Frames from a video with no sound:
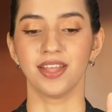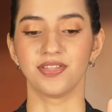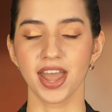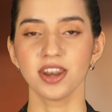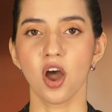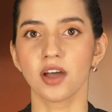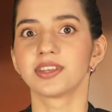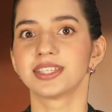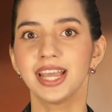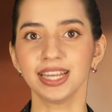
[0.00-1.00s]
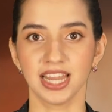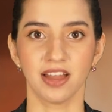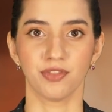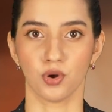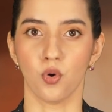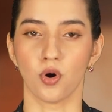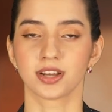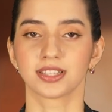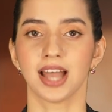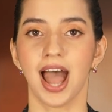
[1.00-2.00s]
Then on the second day of the
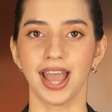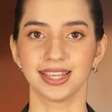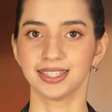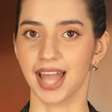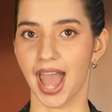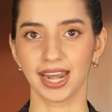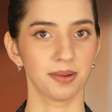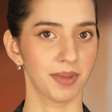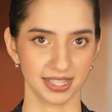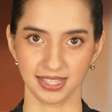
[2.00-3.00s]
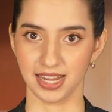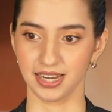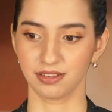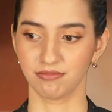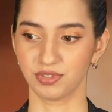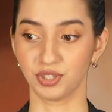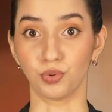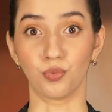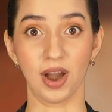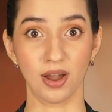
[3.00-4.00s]
course, I sat in my seat
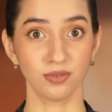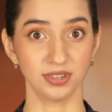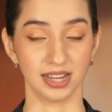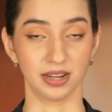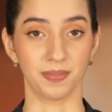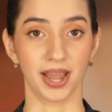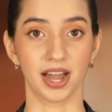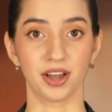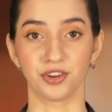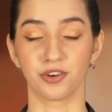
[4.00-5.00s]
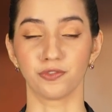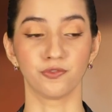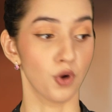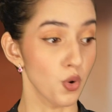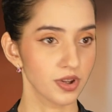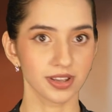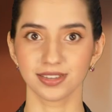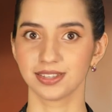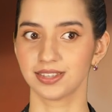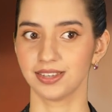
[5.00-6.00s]
surrounded by other
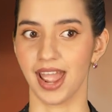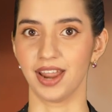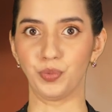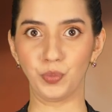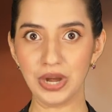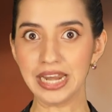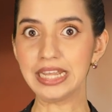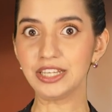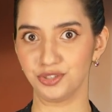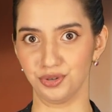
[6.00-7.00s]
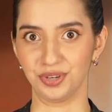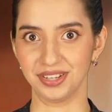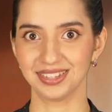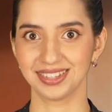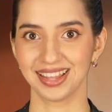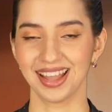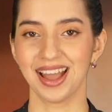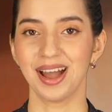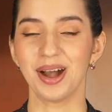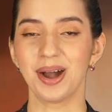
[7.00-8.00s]
focused and reading students,
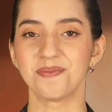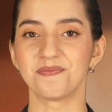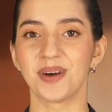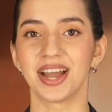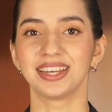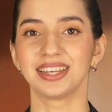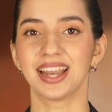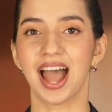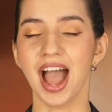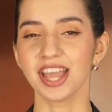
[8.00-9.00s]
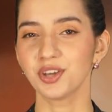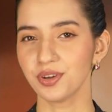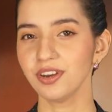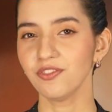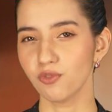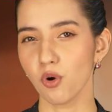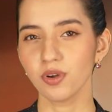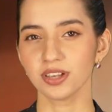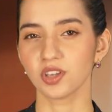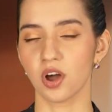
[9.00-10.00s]
but I couldn't
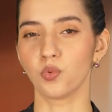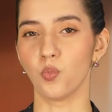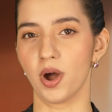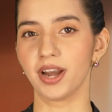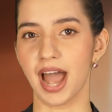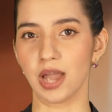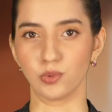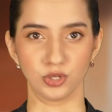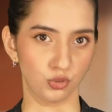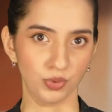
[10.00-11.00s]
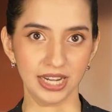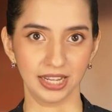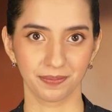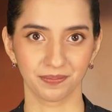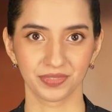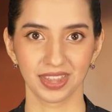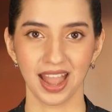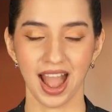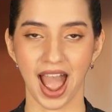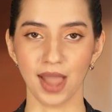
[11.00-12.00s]
focus on what I was reading.
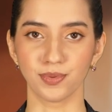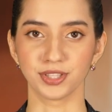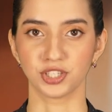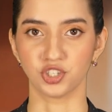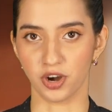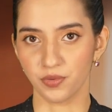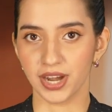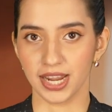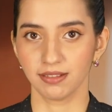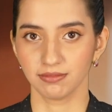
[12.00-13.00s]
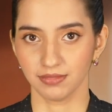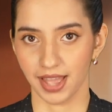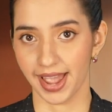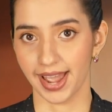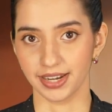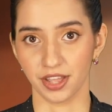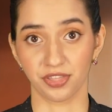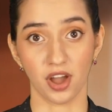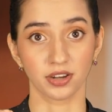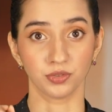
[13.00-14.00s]
I would start reading and a
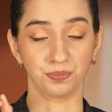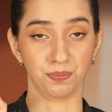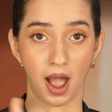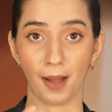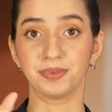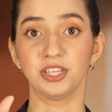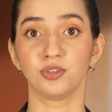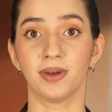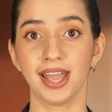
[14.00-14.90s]
thought popped into my